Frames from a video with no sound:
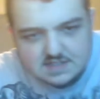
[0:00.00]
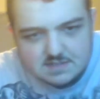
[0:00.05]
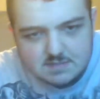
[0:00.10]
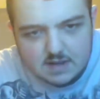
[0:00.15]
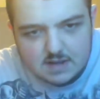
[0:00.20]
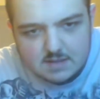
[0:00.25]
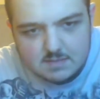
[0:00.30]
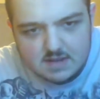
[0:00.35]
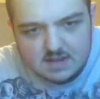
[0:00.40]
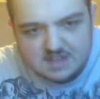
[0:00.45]
is
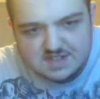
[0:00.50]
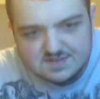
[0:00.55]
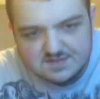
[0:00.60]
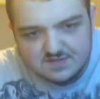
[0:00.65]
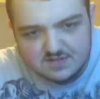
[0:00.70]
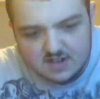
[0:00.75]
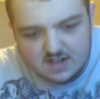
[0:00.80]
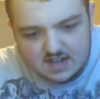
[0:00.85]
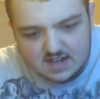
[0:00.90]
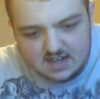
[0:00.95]
my best
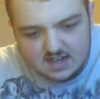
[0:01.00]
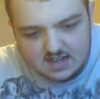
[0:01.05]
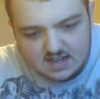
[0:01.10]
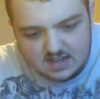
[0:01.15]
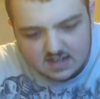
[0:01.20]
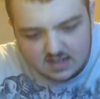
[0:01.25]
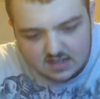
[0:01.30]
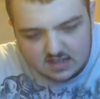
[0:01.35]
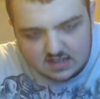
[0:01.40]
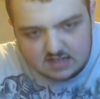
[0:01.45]

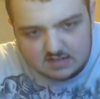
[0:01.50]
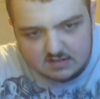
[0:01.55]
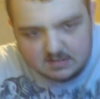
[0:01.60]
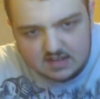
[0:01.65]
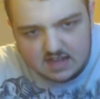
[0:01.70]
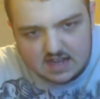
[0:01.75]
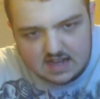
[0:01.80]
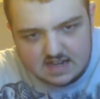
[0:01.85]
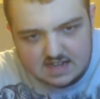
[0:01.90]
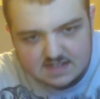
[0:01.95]
friend. I'm
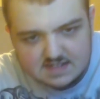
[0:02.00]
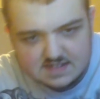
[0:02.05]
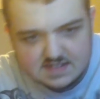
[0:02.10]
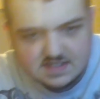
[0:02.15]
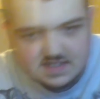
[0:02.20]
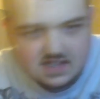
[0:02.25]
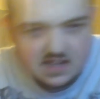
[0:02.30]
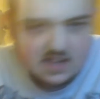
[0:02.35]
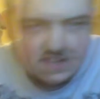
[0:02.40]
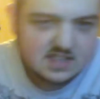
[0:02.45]
glad
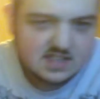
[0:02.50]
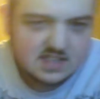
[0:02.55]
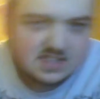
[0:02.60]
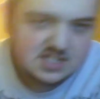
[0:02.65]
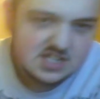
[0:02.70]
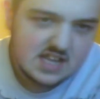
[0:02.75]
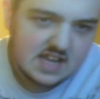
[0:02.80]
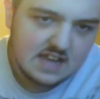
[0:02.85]
he's on the